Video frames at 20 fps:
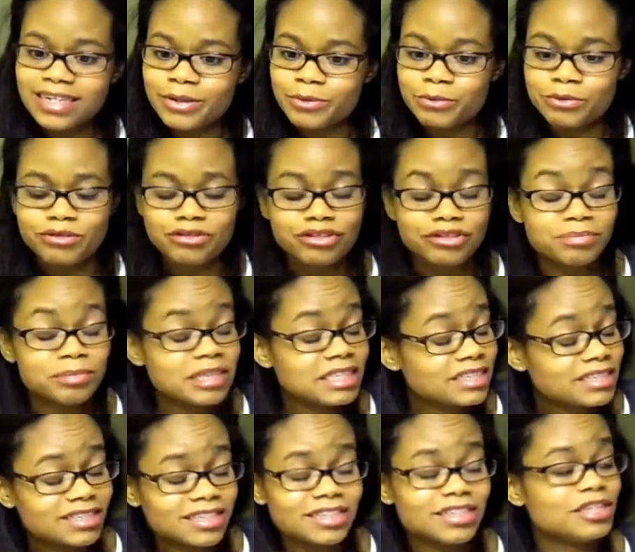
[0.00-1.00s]
which has been
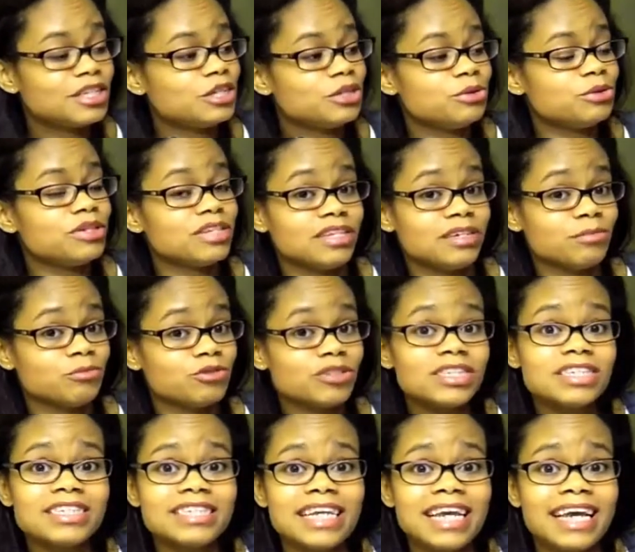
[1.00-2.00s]
discontinued and I'm really
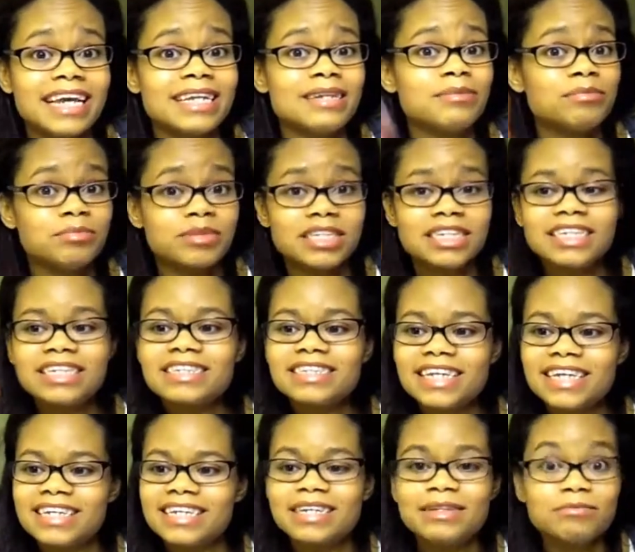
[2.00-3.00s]
sad, please
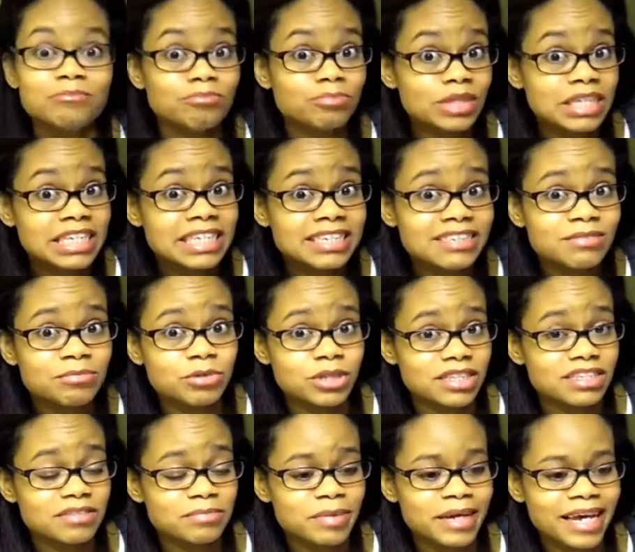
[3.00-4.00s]
bring
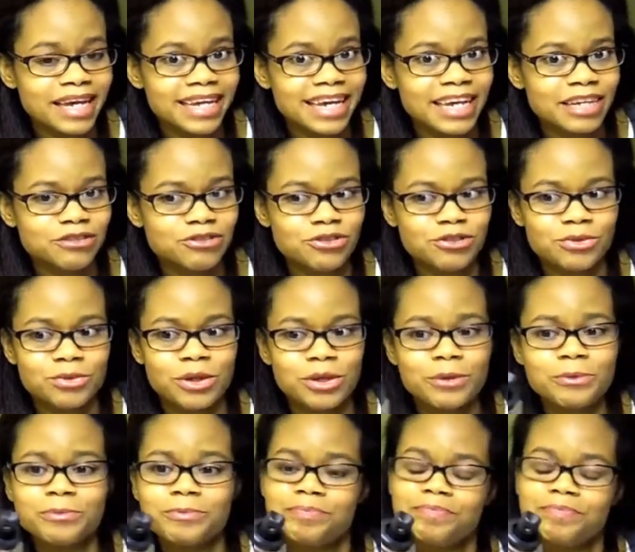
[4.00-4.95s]
this back, H2O,